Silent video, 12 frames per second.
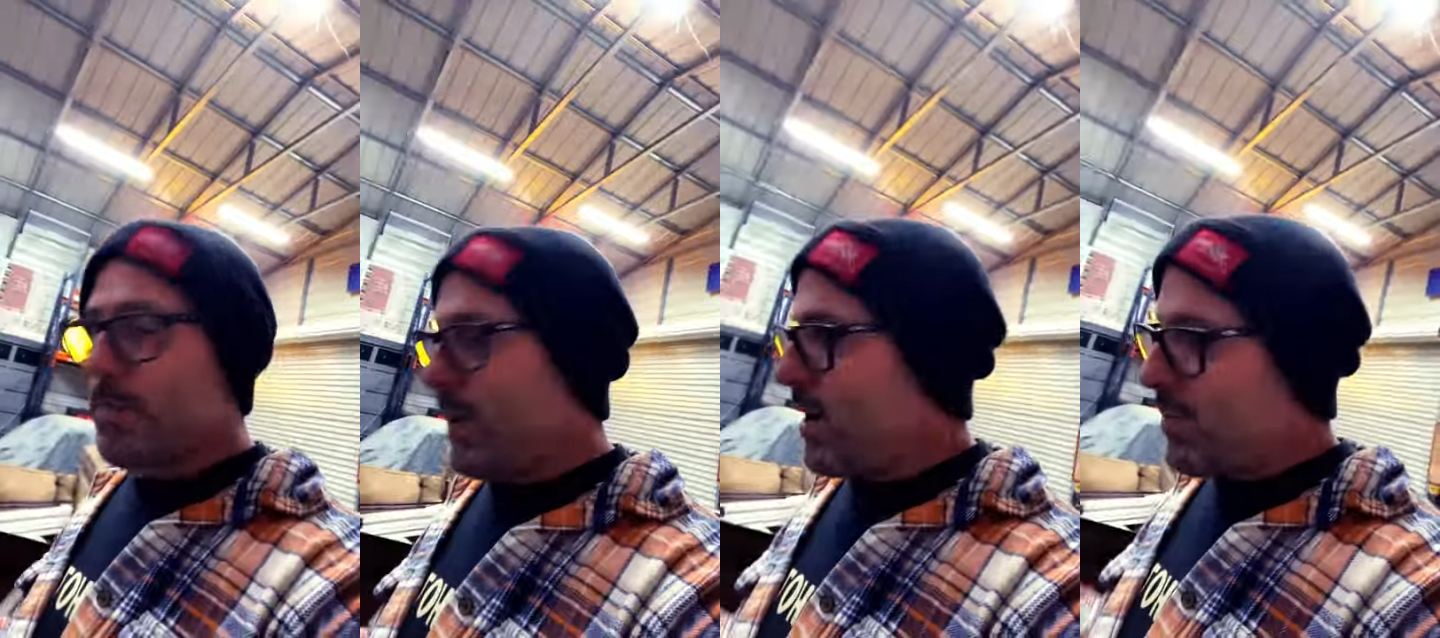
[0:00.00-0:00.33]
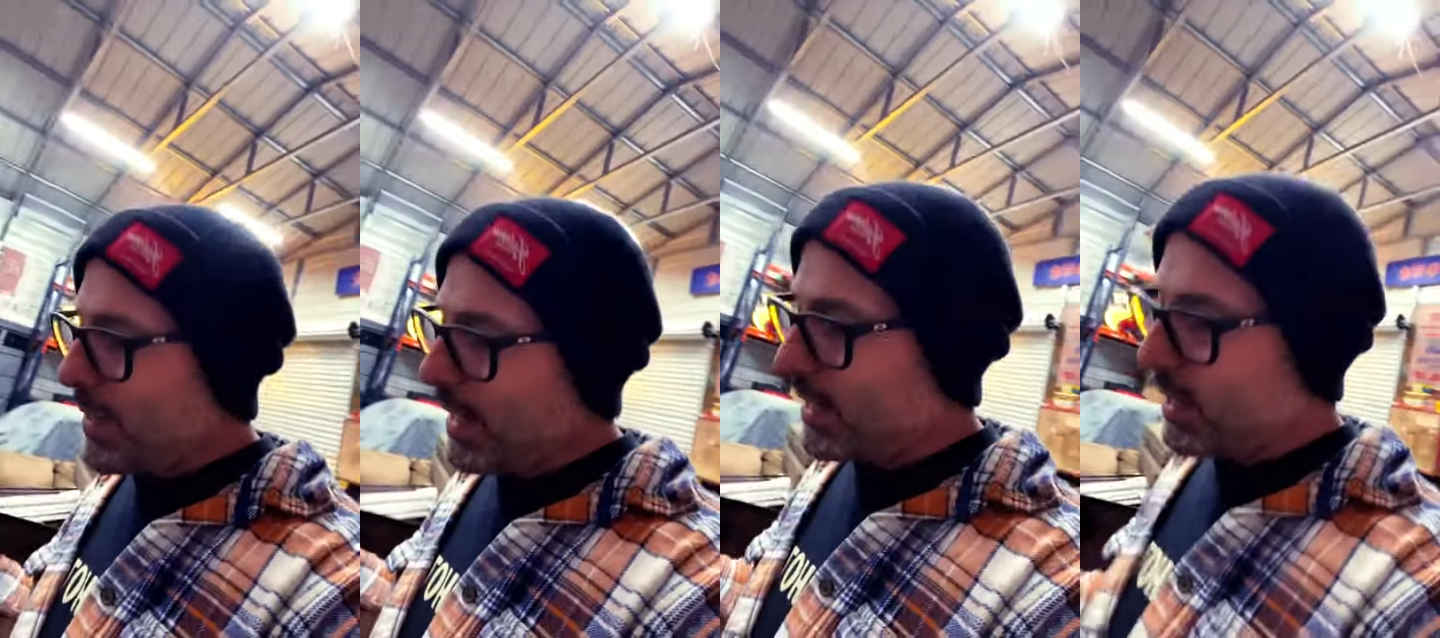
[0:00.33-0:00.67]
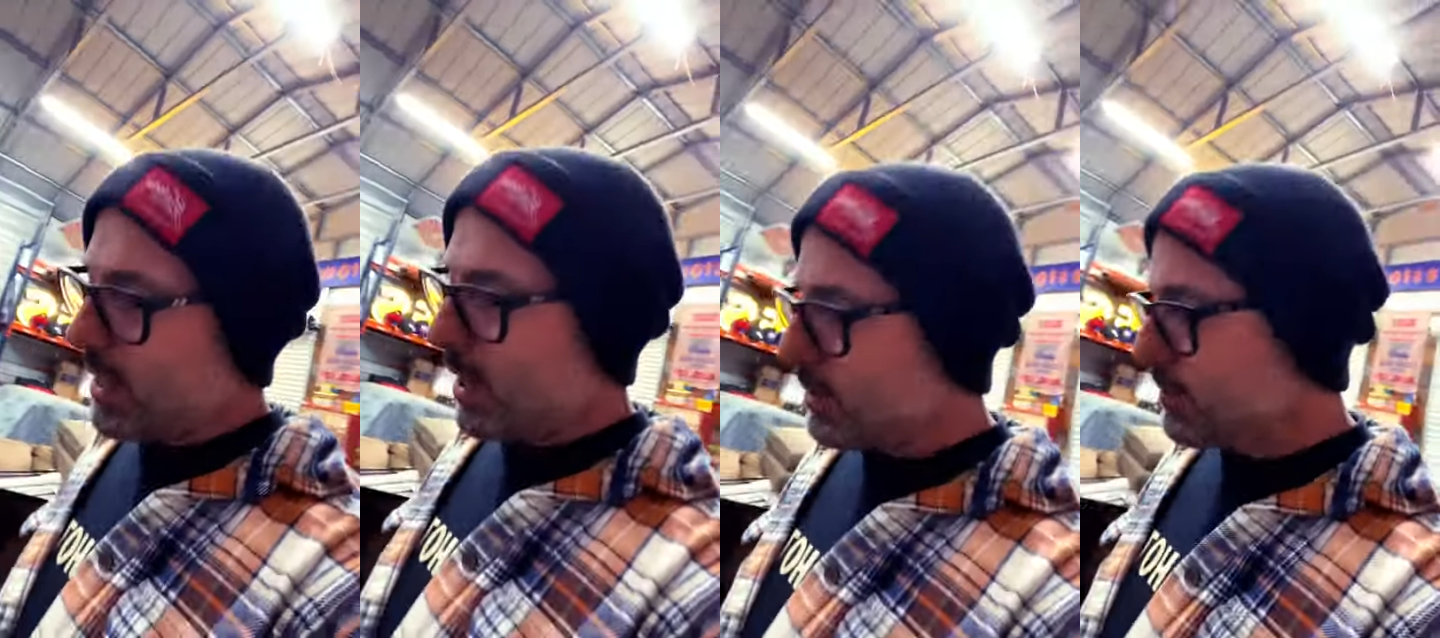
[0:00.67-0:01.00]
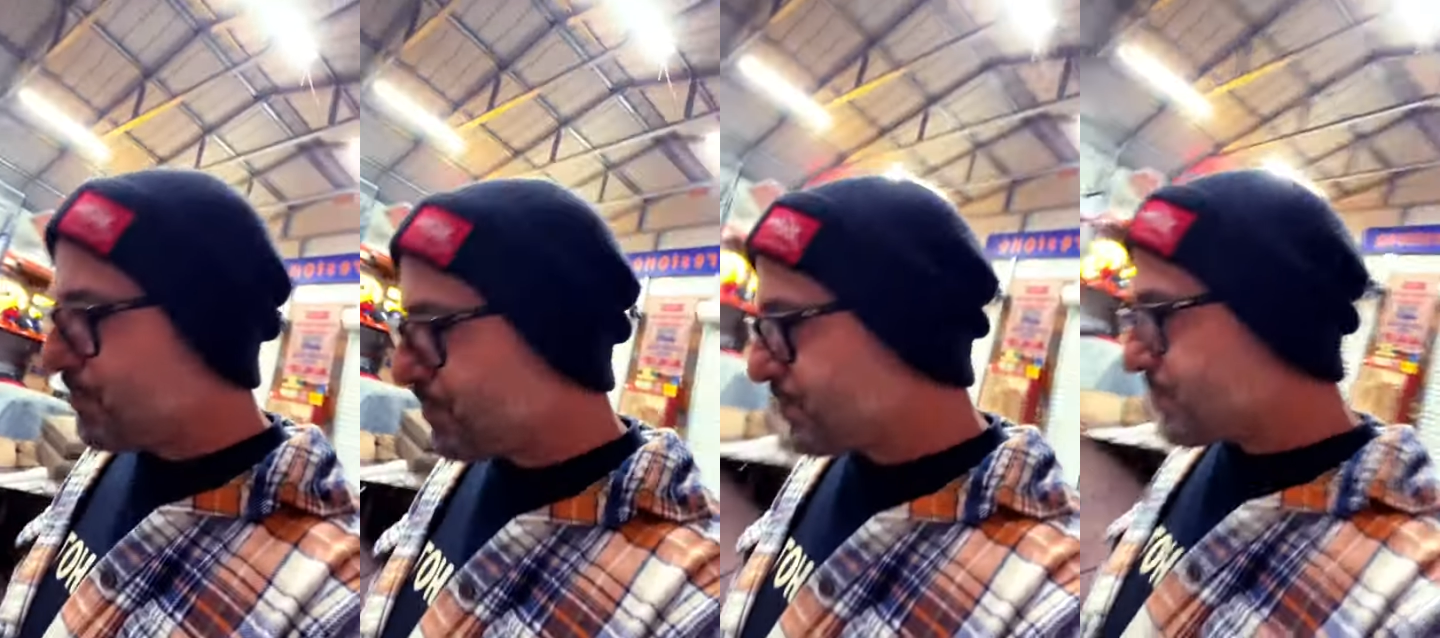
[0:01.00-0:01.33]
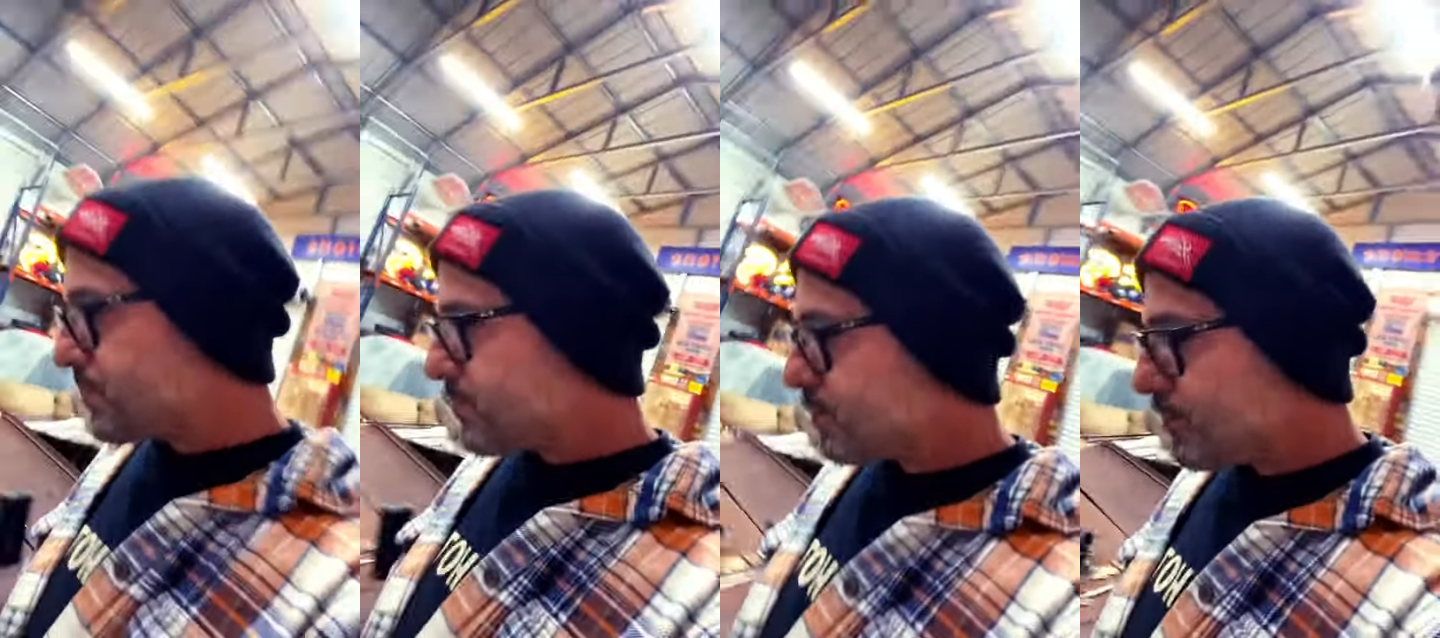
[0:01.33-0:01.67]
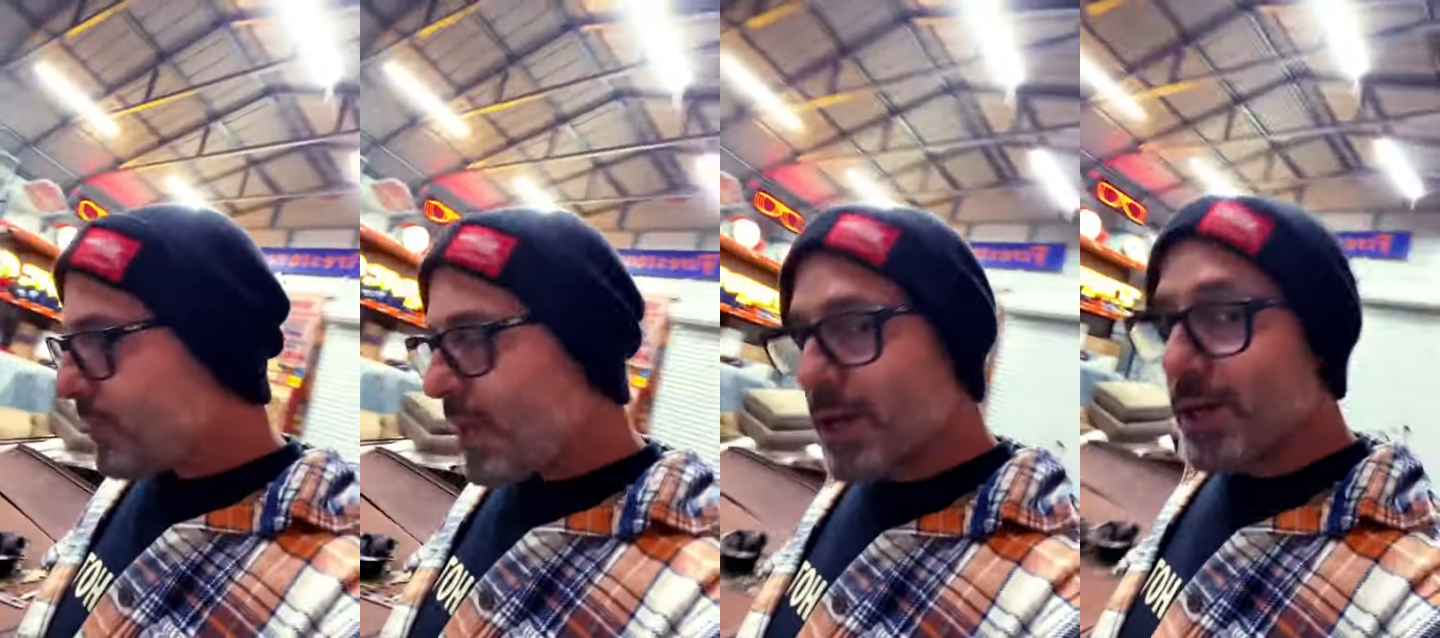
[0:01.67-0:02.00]
pair, but I didn't care.
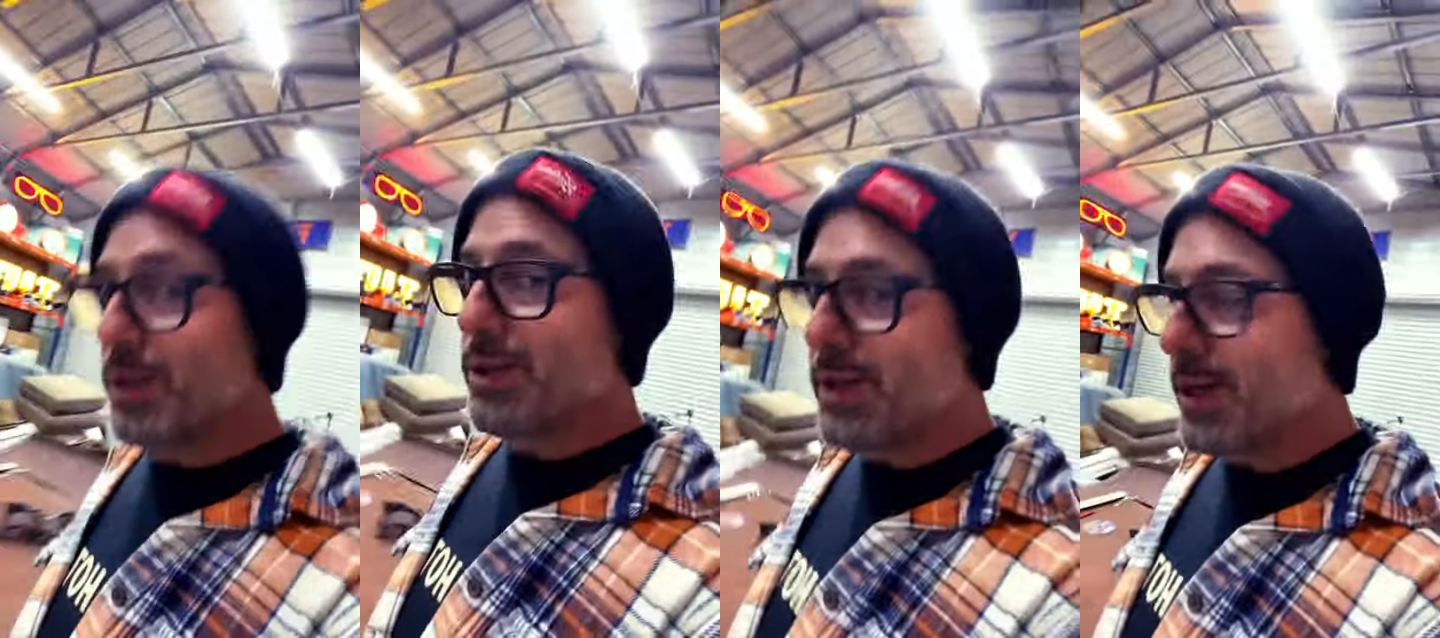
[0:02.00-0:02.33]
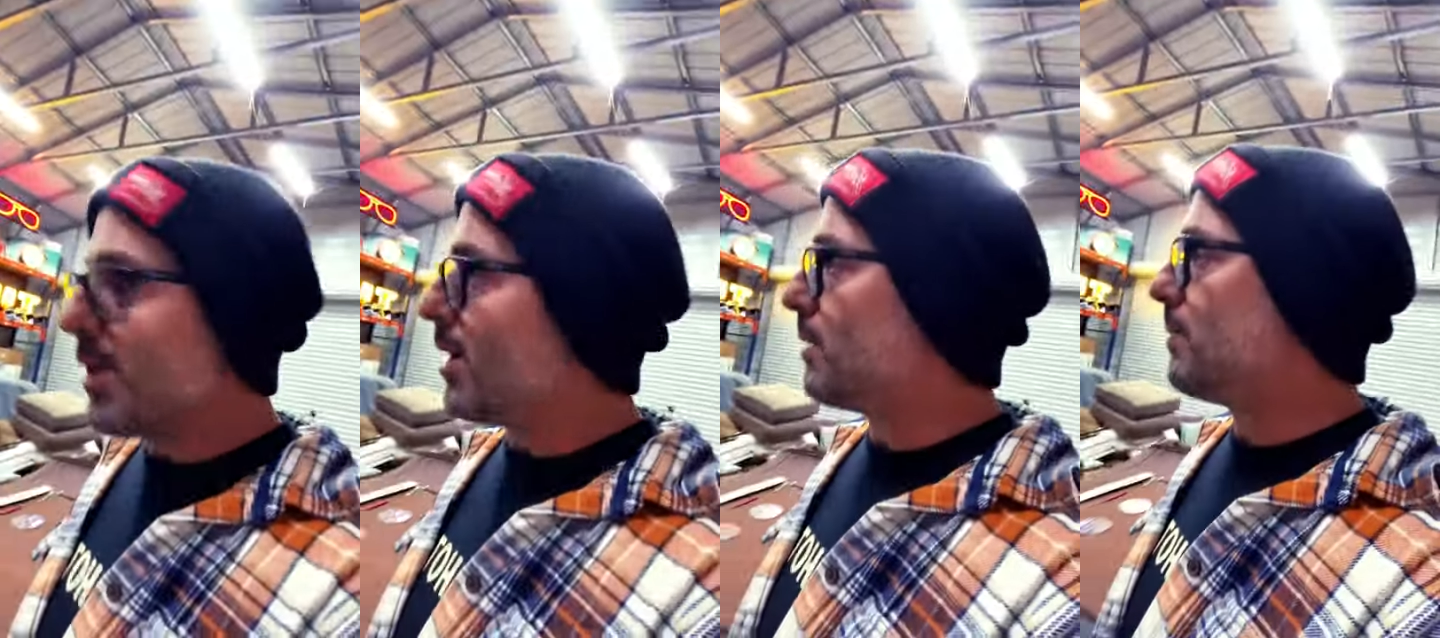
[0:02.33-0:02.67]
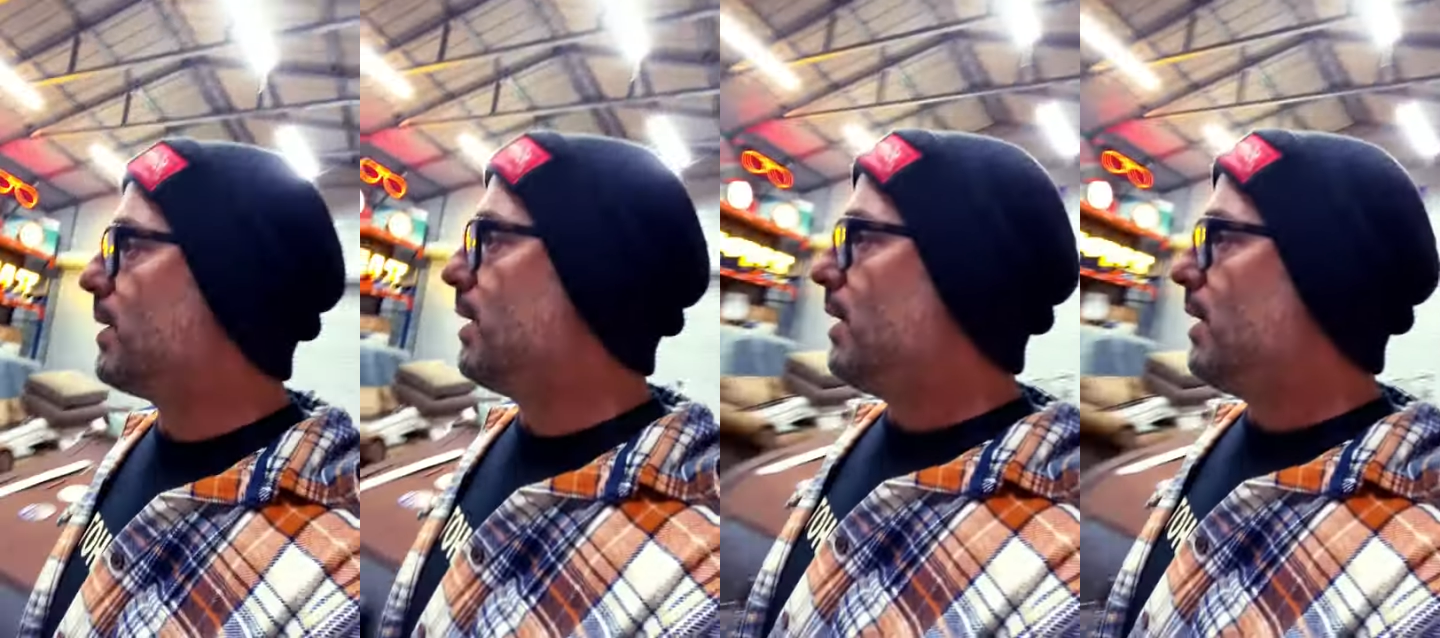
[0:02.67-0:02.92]
I got a good deal on them.